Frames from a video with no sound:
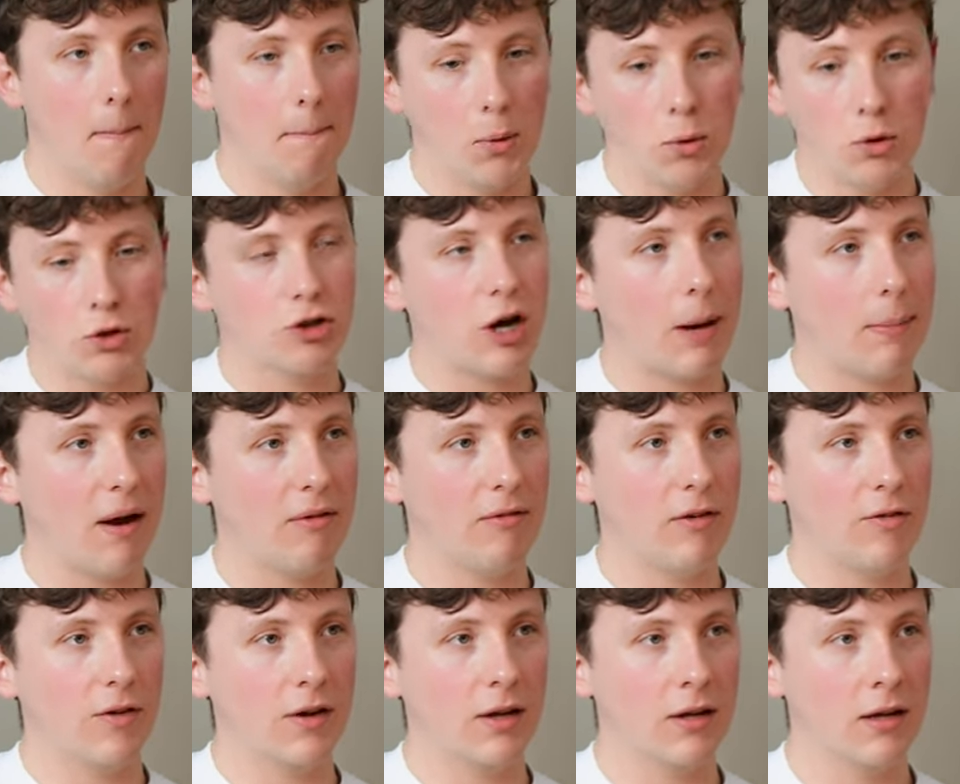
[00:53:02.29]
bootstrap
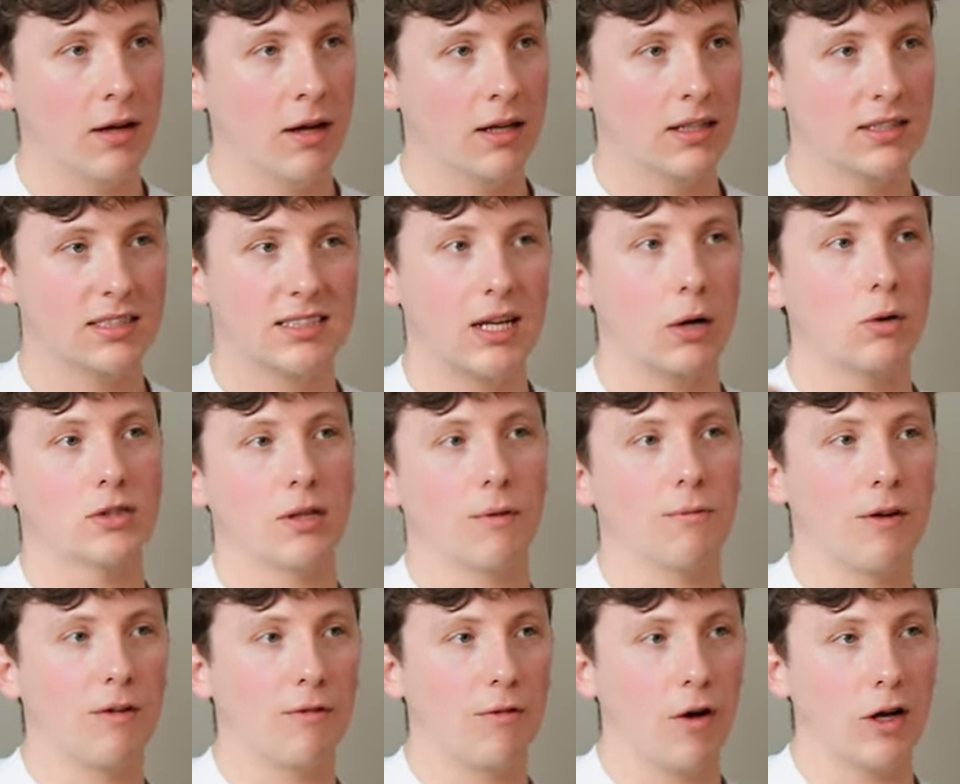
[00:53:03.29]
everything, sell
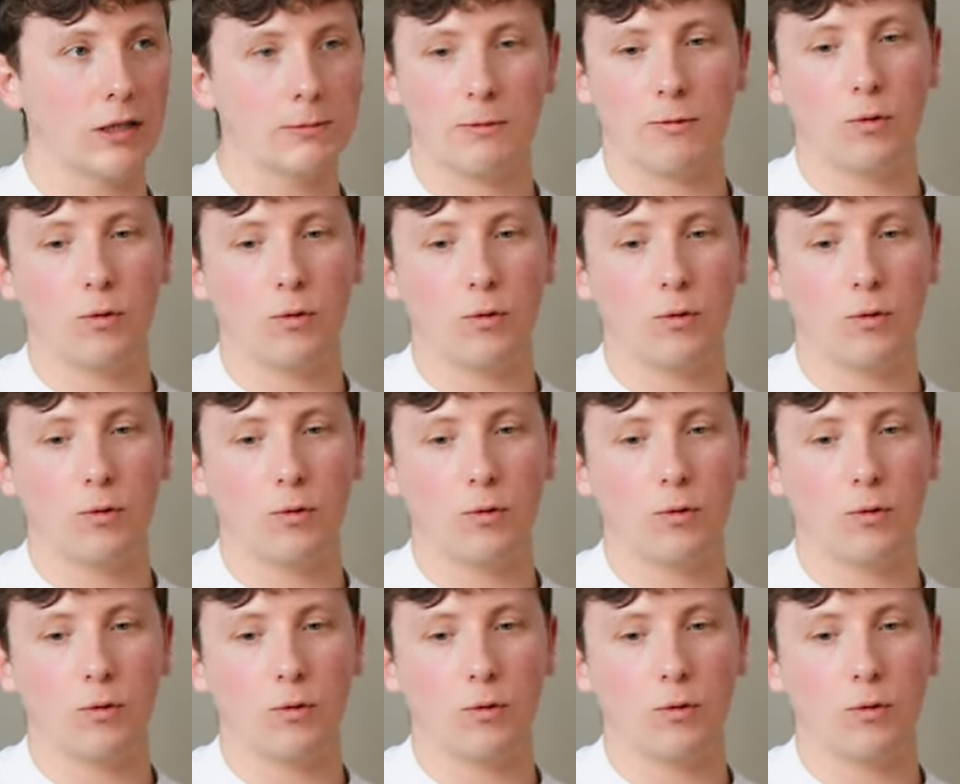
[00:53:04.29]
something first